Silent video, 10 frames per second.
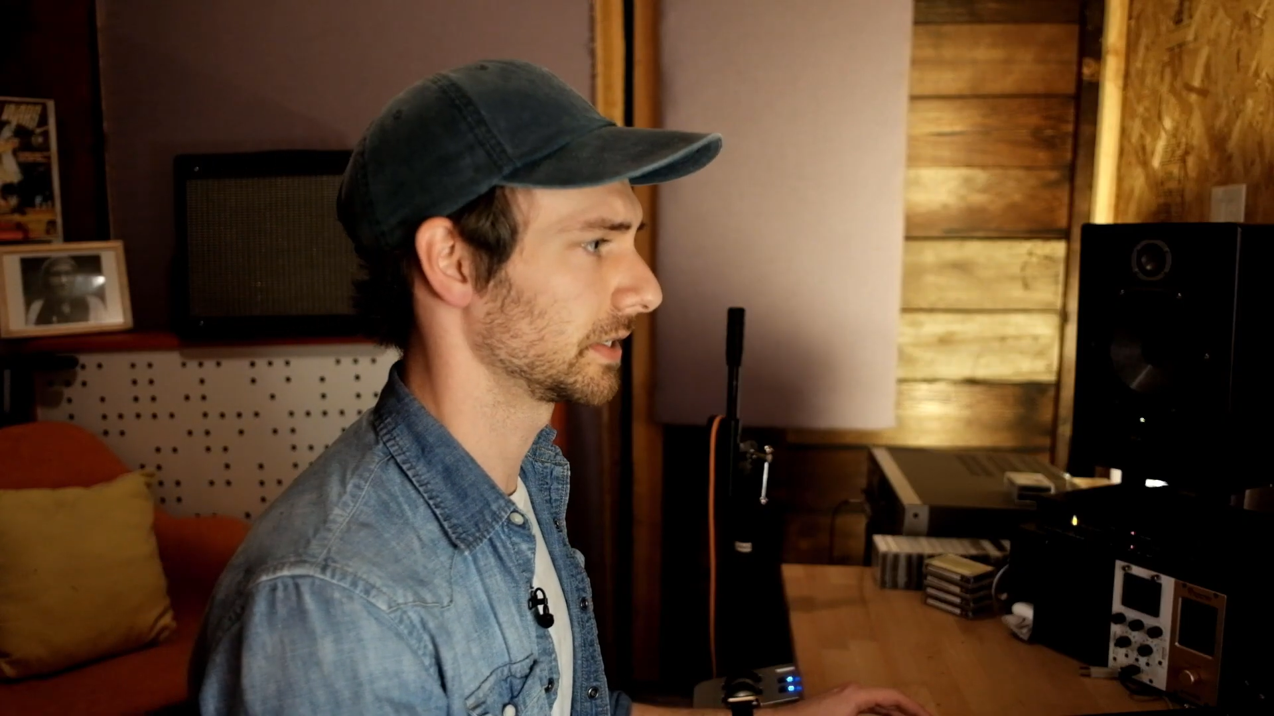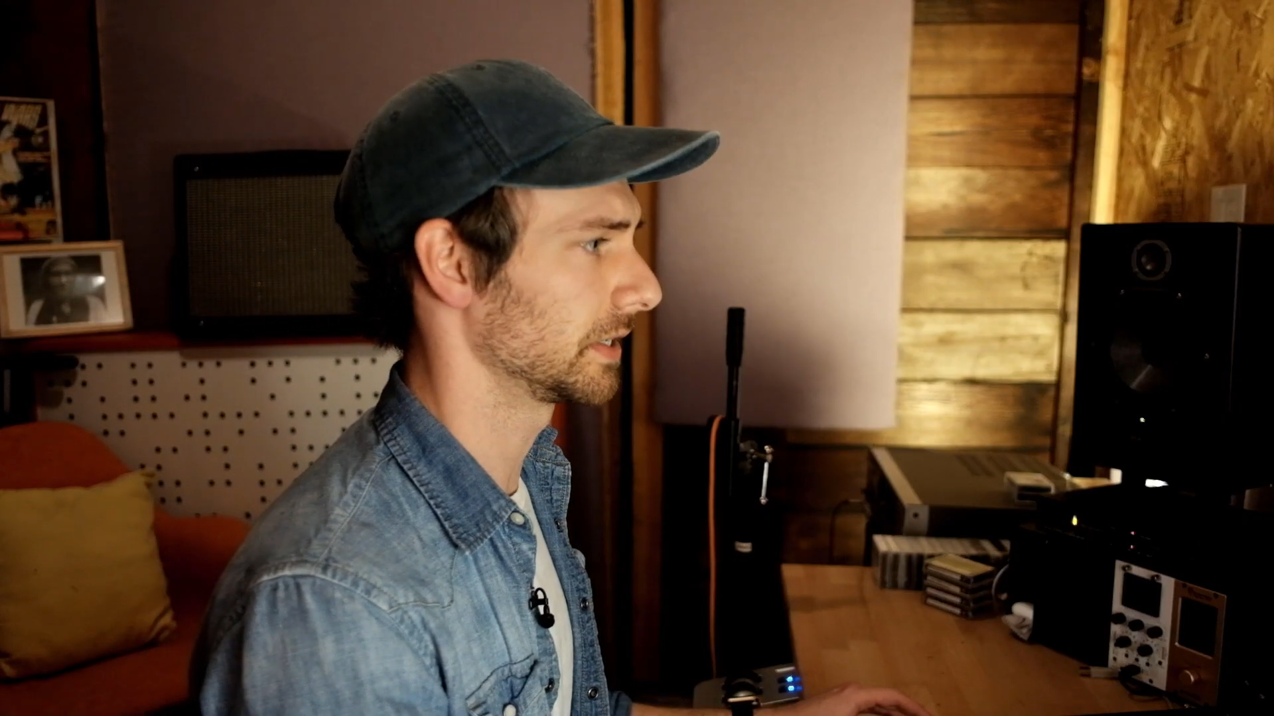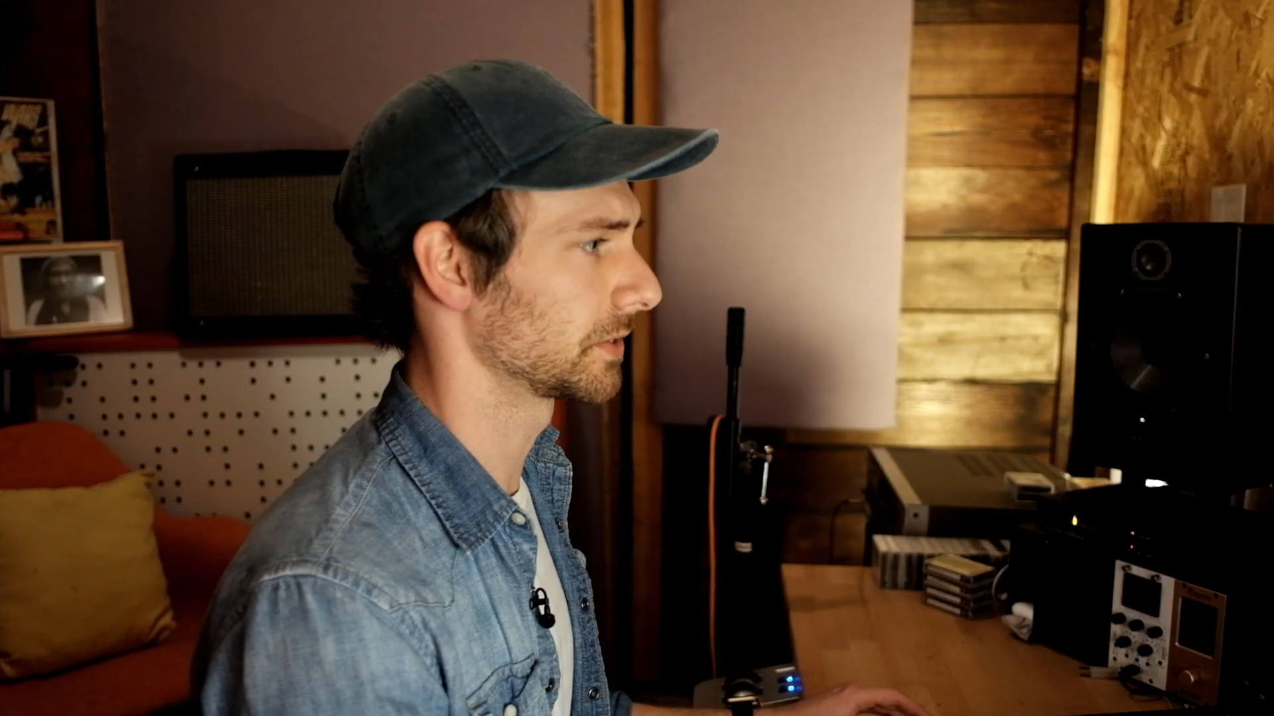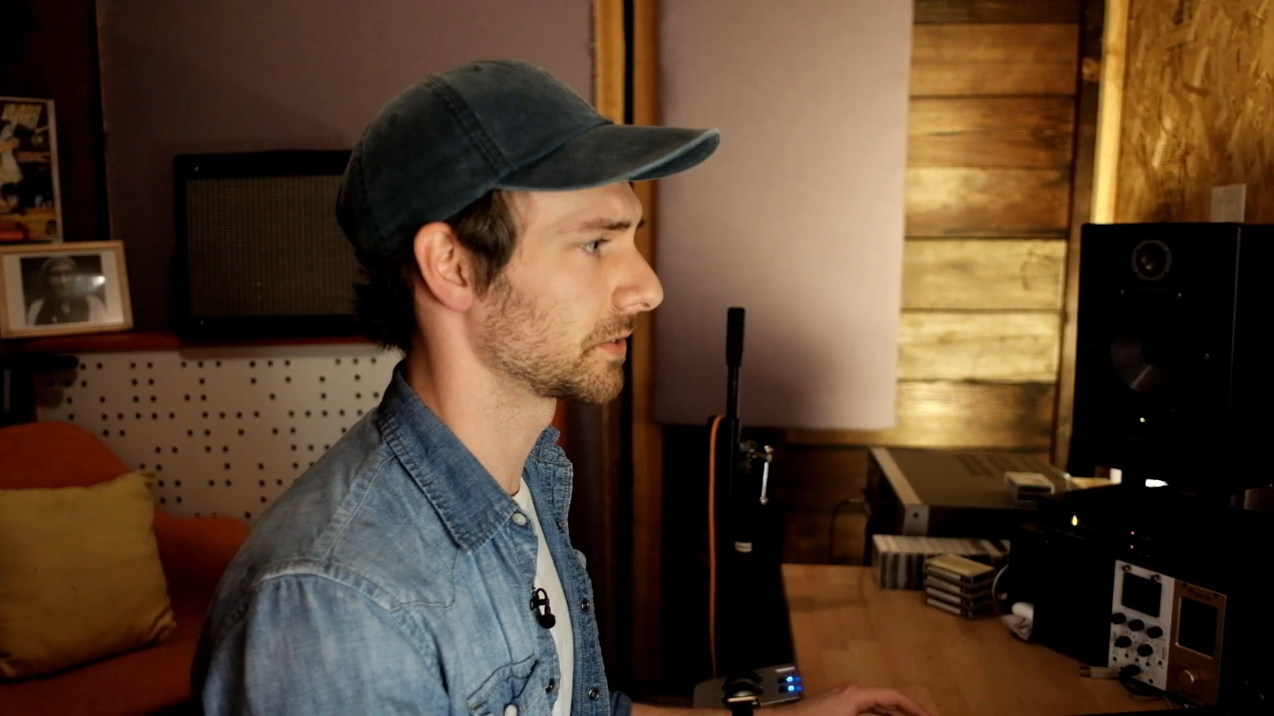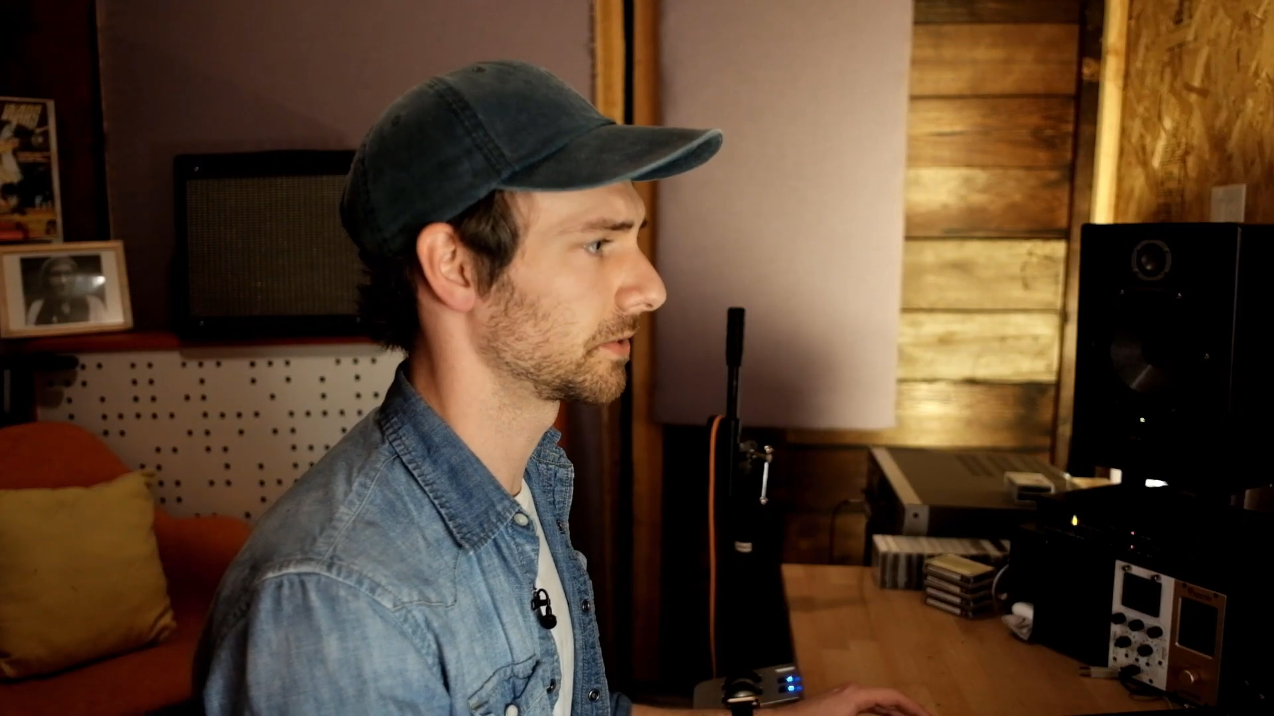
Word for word: is